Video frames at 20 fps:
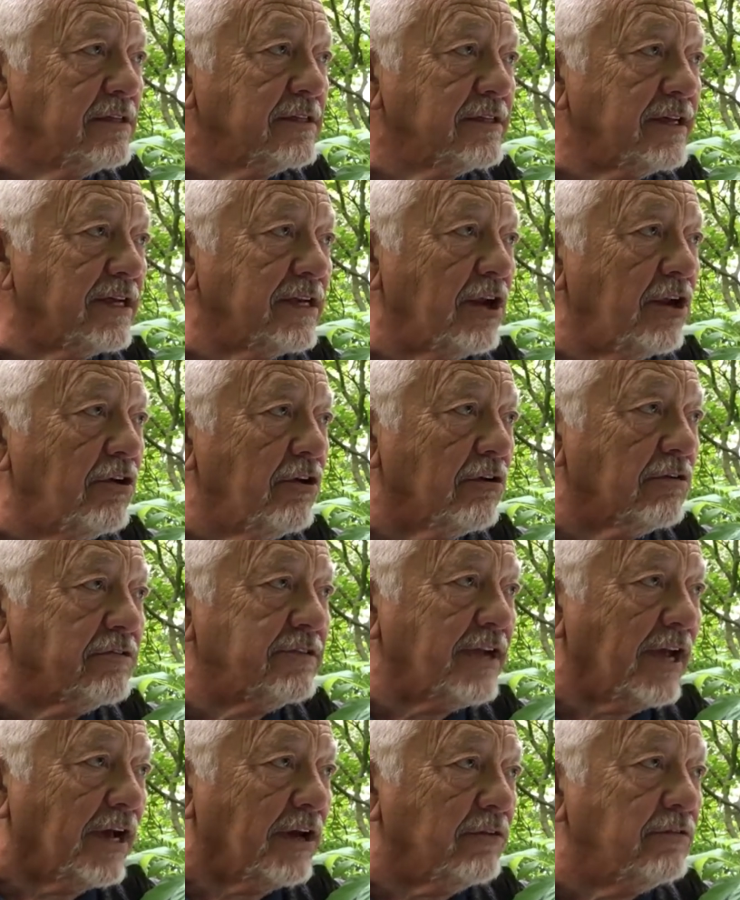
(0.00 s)
kind of locked
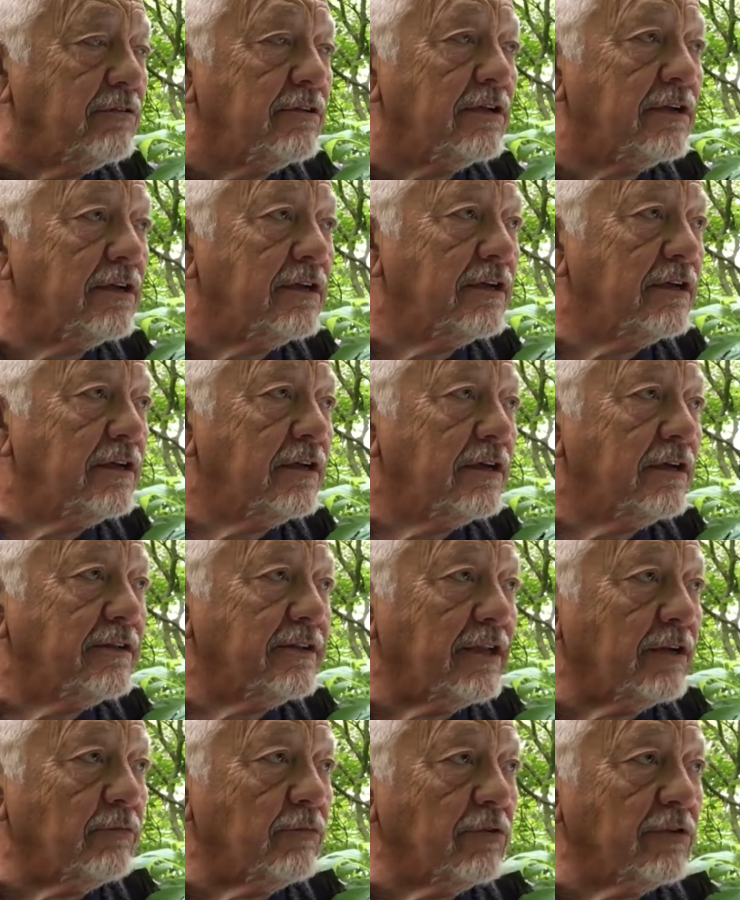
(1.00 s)
down,
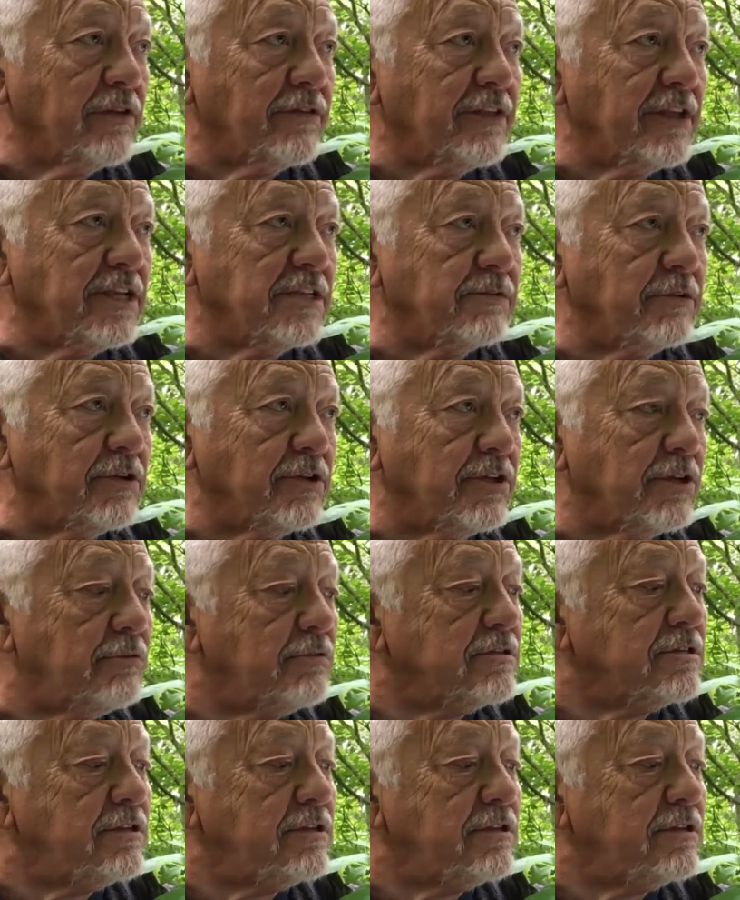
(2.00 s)
then one of the things we can do is